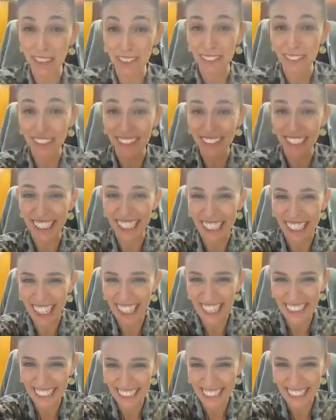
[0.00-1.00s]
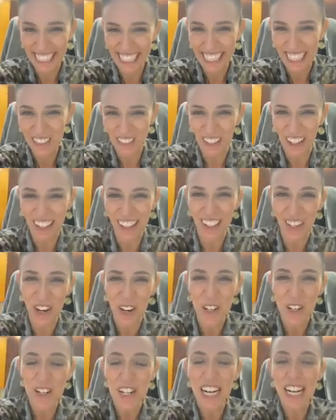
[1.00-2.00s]
long that I can't see in one
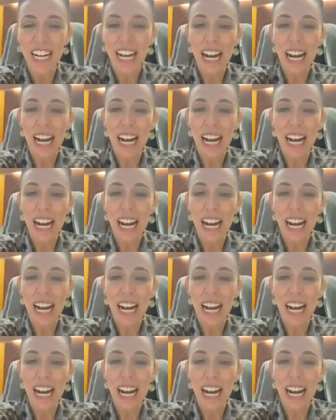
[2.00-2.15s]
go.